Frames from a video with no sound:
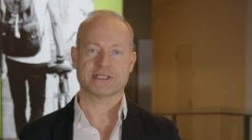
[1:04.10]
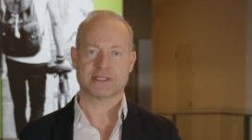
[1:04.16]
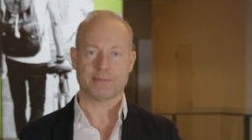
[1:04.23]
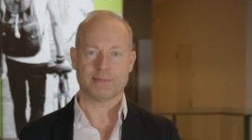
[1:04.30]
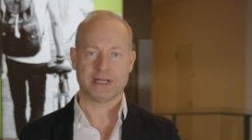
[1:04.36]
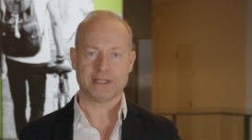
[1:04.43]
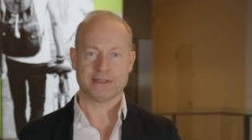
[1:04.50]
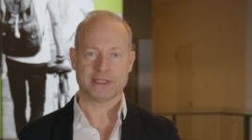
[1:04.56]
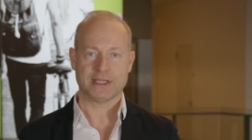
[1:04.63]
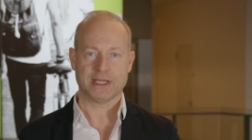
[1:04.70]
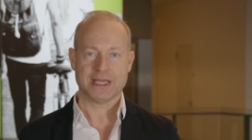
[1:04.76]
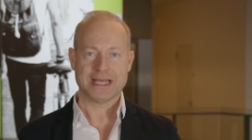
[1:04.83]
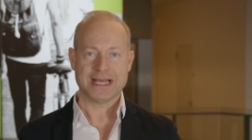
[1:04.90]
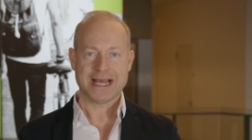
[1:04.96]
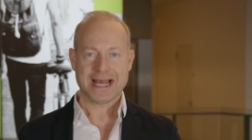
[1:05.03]
stability
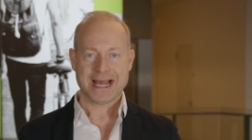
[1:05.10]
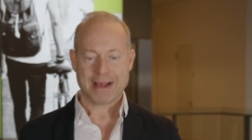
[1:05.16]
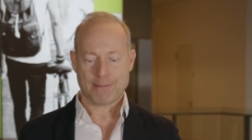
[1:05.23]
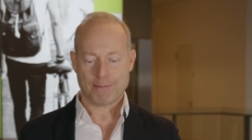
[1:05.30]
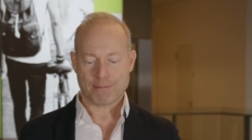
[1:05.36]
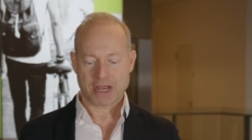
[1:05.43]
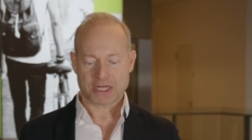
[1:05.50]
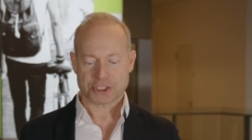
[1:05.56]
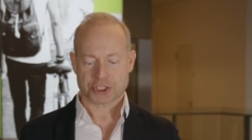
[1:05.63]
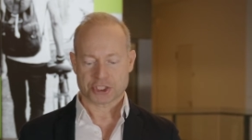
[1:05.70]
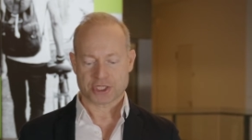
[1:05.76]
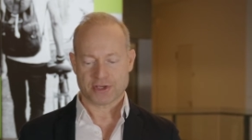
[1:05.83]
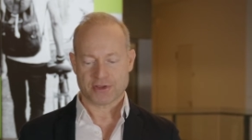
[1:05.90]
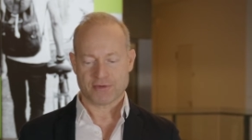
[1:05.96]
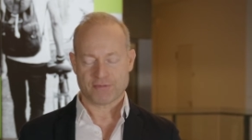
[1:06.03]

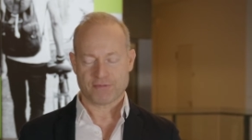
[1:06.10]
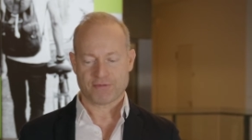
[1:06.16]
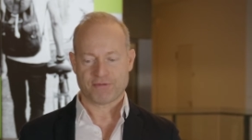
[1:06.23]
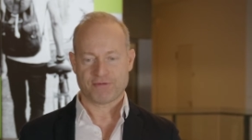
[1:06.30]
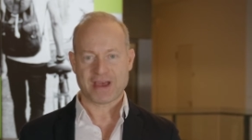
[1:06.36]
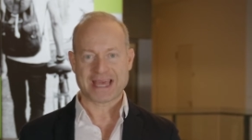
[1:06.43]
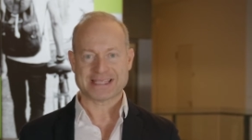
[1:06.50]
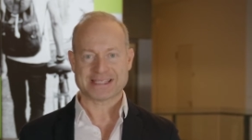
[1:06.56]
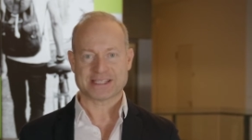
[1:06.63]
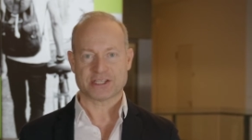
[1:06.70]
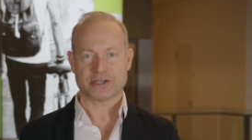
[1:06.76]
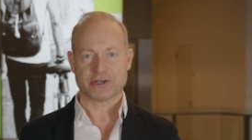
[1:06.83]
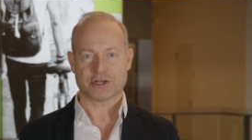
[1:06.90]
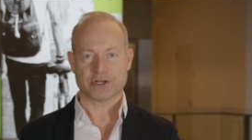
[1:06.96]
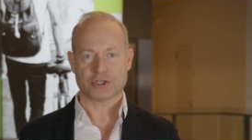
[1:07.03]
much
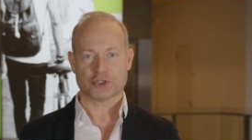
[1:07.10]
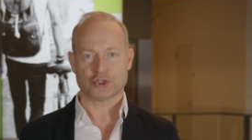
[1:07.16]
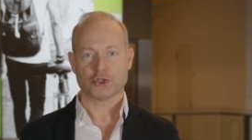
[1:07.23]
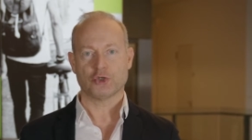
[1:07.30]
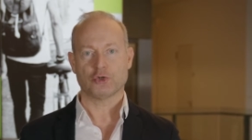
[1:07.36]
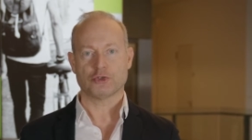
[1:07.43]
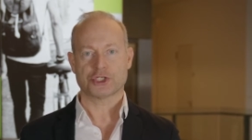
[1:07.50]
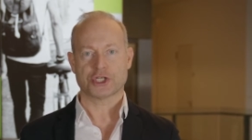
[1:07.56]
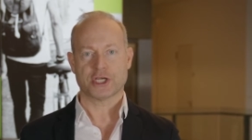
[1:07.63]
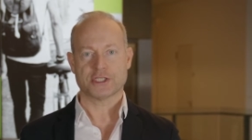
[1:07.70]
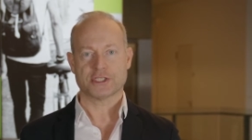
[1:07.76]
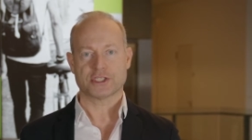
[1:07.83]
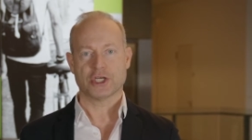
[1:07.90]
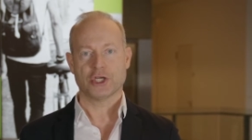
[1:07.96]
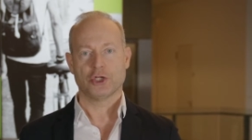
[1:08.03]
faster
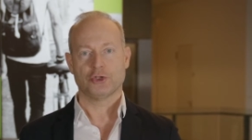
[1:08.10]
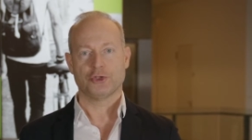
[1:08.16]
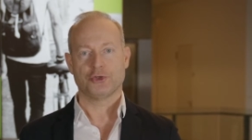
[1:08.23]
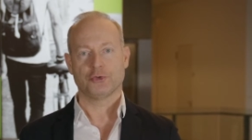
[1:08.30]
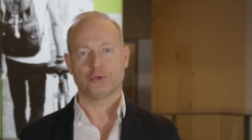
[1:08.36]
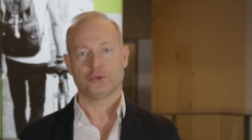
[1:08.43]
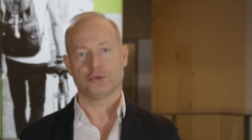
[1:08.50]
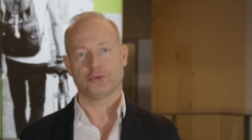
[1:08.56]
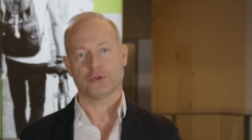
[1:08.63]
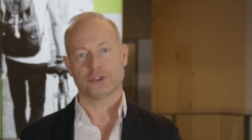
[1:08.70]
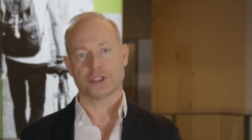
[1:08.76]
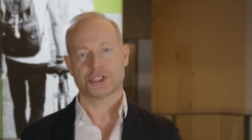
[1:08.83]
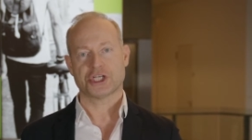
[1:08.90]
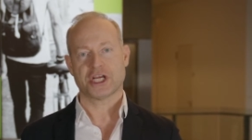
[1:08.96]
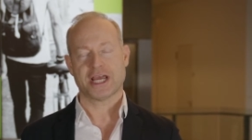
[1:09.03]
solutions due to
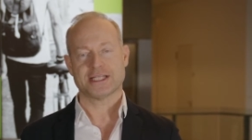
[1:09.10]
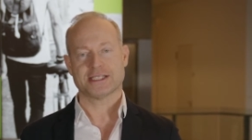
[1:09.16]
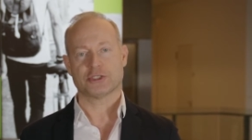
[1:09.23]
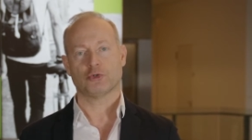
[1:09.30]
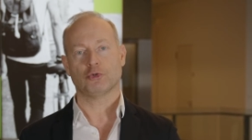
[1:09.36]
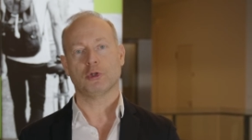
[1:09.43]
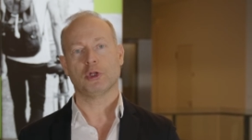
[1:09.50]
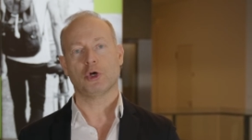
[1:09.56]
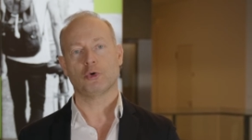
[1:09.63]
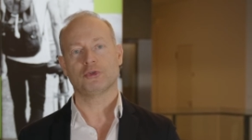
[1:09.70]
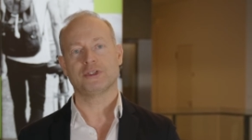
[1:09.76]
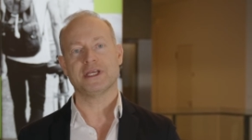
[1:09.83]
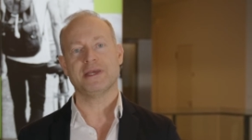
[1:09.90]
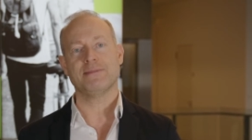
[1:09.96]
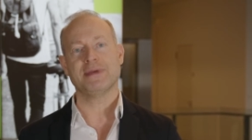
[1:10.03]
the chance to
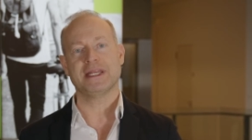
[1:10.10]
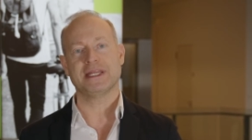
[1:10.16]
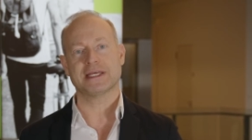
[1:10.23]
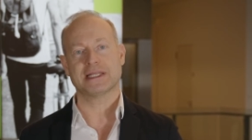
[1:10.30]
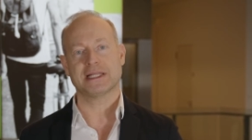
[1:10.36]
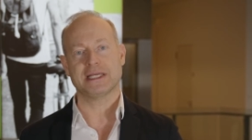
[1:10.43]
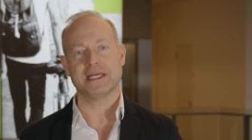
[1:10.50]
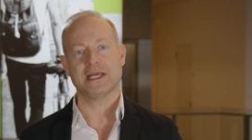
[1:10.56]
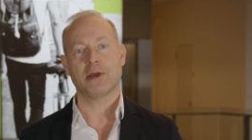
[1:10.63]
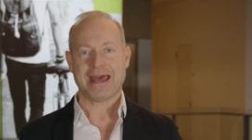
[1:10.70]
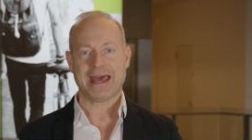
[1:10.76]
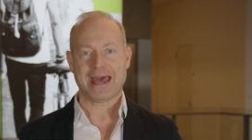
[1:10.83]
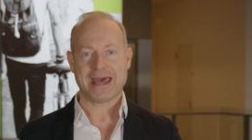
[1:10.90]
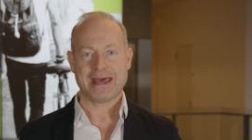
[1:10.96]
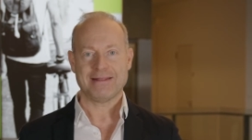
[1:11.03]
load immediately
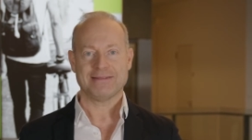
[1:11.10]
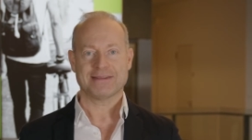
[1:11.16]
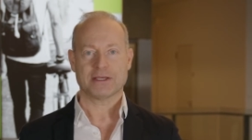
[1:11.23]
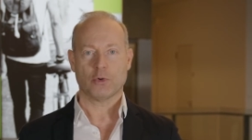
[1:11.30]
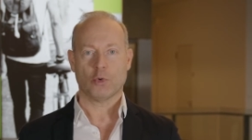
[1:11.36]
and